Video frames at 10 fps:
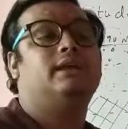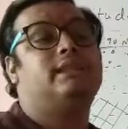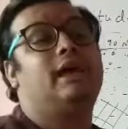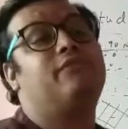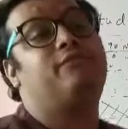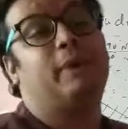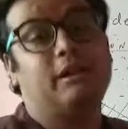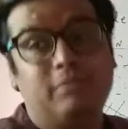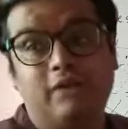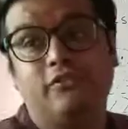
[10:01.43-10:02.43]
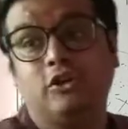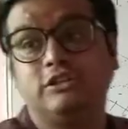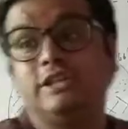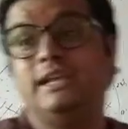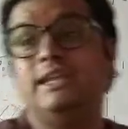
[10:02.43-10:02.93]
They are
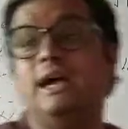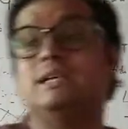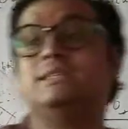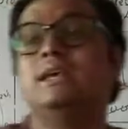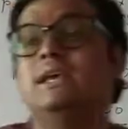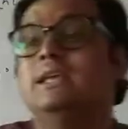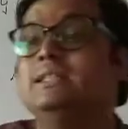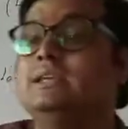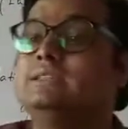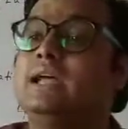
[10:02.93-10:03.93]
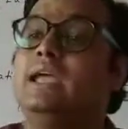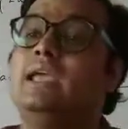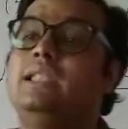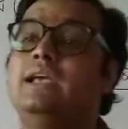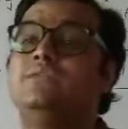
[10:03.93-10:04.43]
permafrost areas. These are
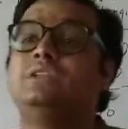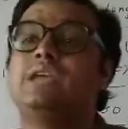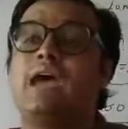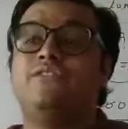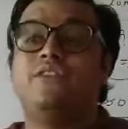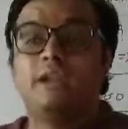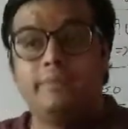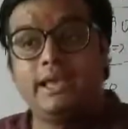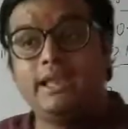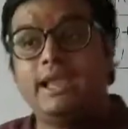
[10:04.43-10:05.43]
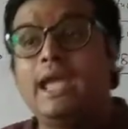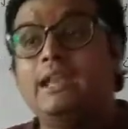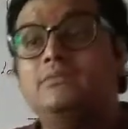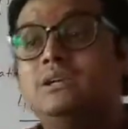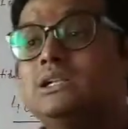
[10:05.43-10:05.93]
areas which have fur-bearing
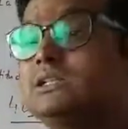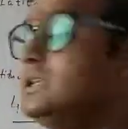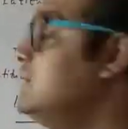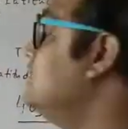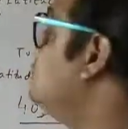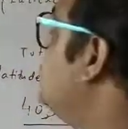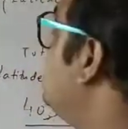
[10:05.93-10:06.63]
animals. So